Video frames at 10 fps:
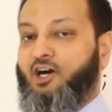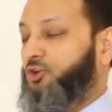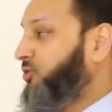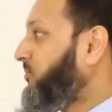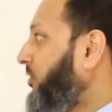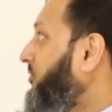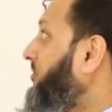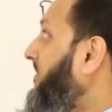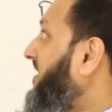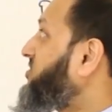A newborn
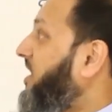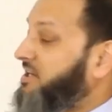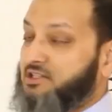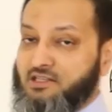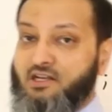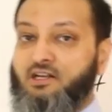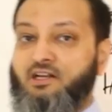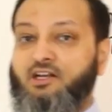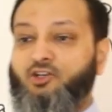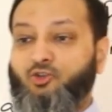with meningitis,
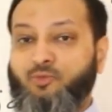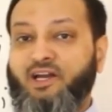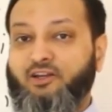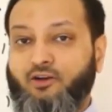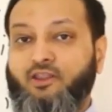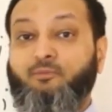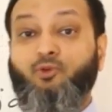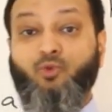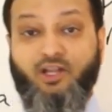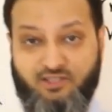you might hear them
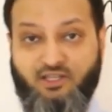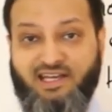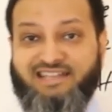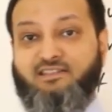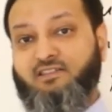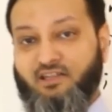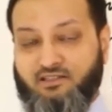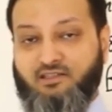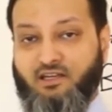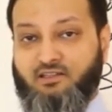grunting as they
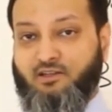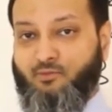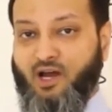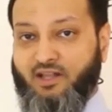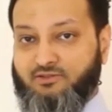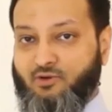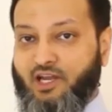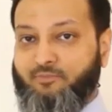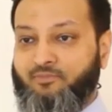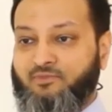take their breaths,
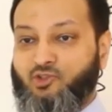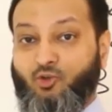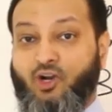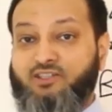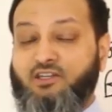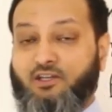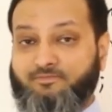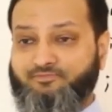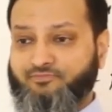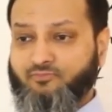right? So grunting
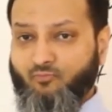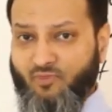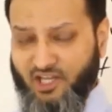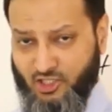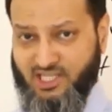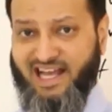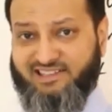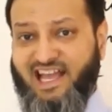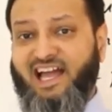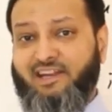is at
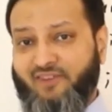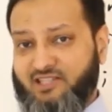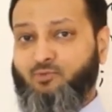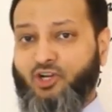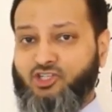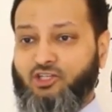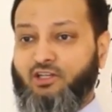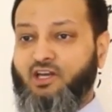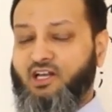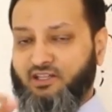the end of
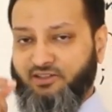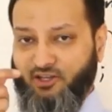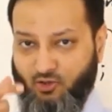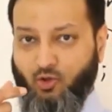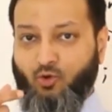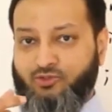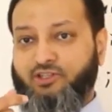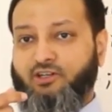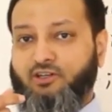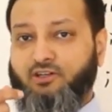expiration, they close
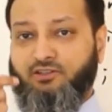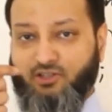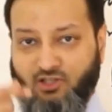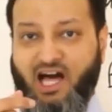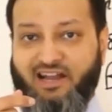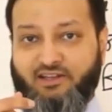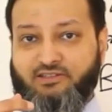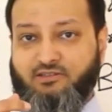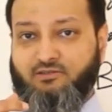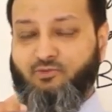their
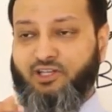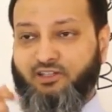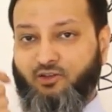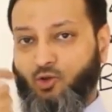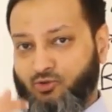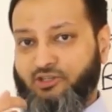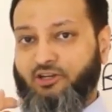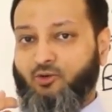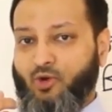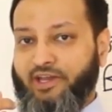glottis, right? They close their
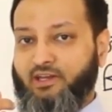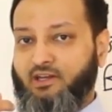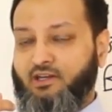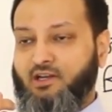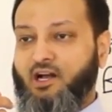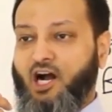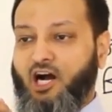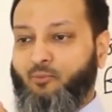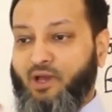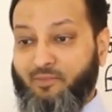airway
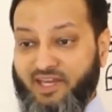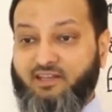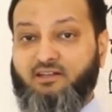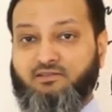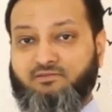and make